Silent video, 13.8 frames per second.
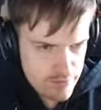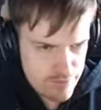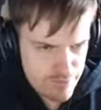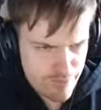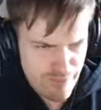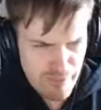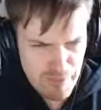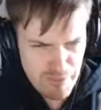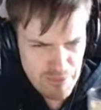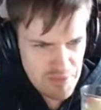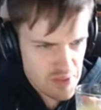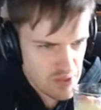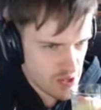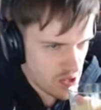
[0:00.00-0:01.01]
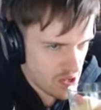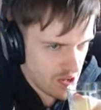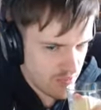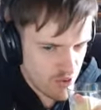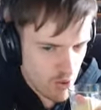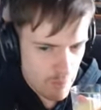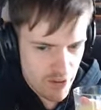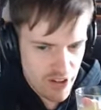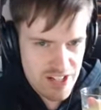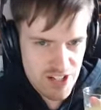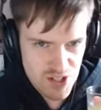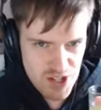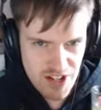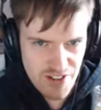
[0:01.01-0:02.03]
Hmm. I've not played
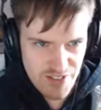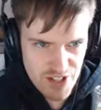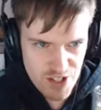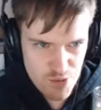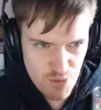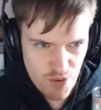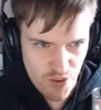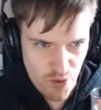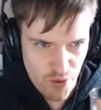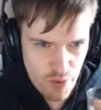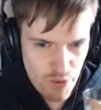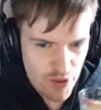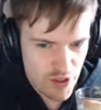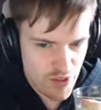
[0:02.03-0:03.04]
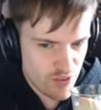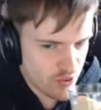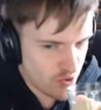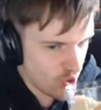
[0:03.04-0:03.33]
as any of these before, I believe.